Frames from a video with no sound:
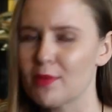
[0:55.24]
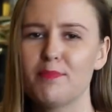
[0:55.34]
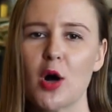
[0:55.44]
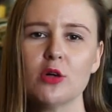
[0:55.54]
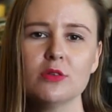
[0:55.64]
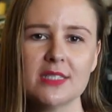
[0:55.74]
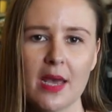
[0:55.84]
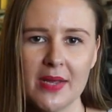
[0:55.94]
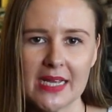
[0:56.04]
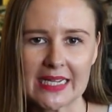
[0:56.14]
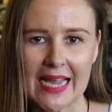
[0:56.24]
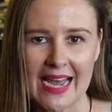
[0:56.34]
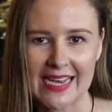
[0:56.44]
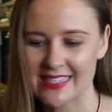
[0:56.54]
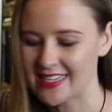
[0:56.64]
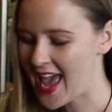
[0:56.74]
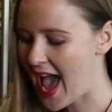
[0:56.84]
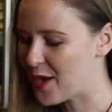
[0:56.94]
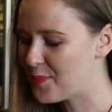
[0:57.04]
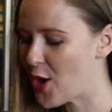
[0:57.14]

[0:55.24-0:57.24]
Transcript: with a balsamic glaze and a